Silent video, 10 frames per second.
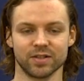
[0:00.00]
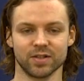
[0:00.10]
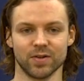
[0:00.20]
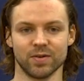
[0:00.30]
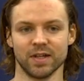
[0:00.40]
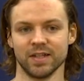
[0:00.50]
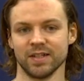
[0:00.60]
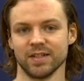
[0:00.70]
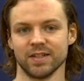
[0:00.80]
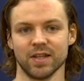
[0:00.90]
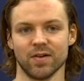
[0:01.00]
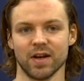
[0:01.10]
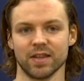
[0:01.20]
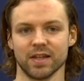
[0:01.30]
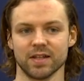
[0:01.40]
So, you know,
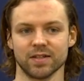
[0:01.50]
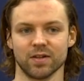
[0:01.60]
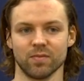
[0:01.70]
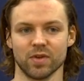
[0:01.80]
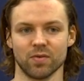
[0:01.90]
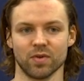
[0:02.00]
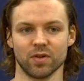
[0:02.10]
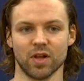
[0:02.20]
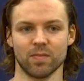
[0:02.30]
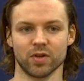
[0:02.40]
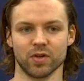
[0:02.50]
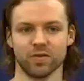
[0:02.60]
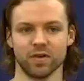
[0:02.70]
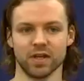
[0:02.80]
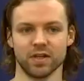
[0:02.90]
I think it's going to be a real
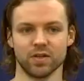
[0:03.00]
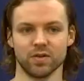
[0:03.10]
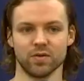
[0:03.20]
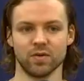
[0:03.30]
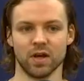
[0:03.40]
opportunity to